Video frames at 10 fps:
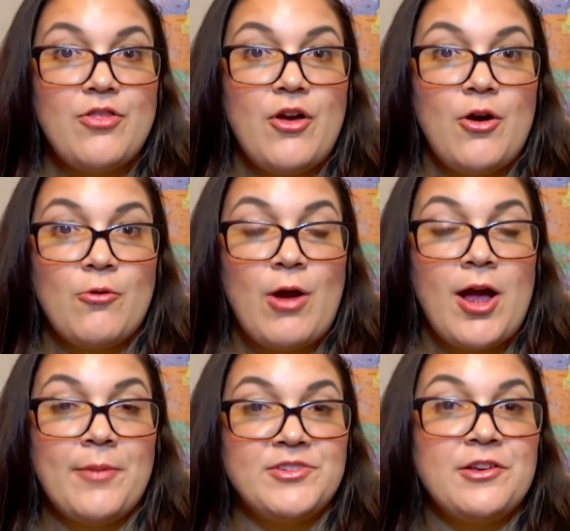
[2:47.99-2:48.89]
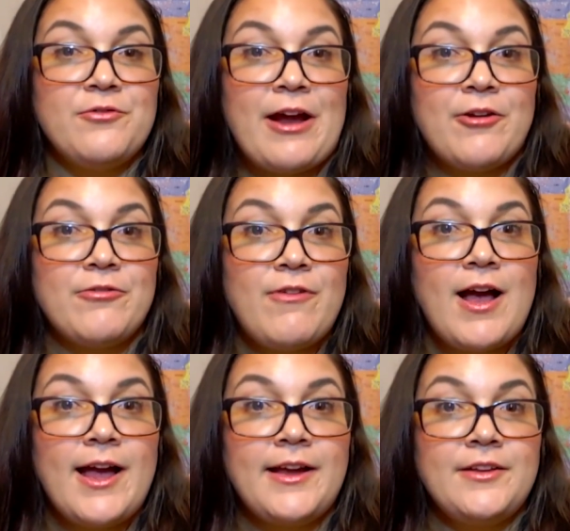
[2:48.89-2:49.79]
to
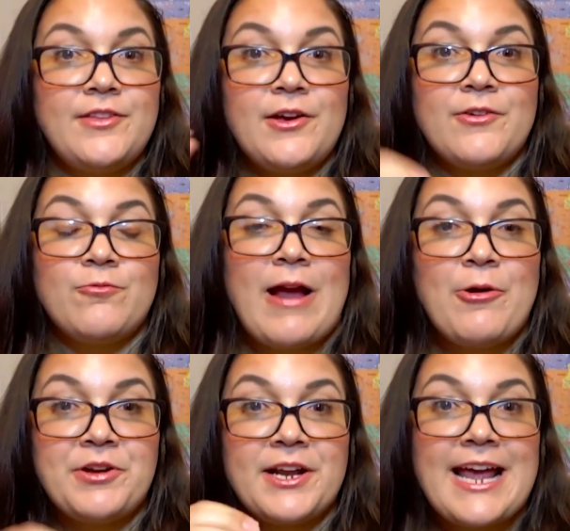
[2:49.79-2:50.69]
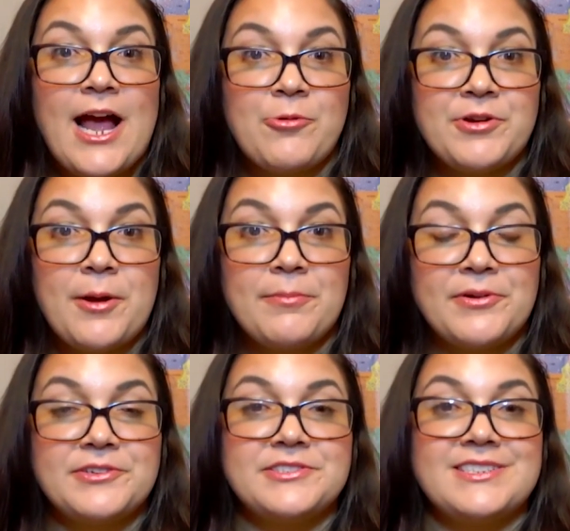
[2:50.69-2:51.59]
verify the route and account
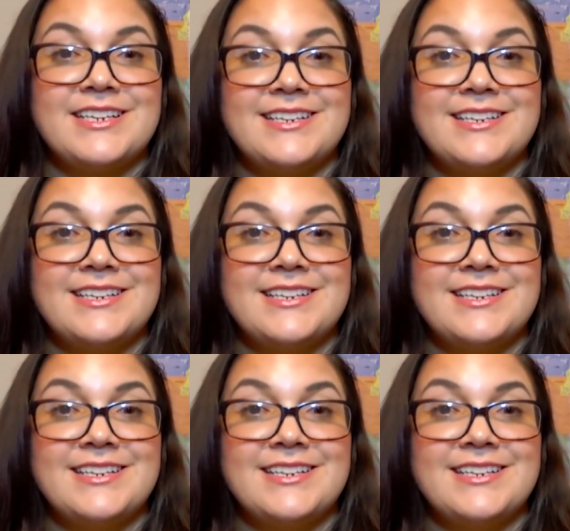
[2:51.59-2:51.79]
numbers.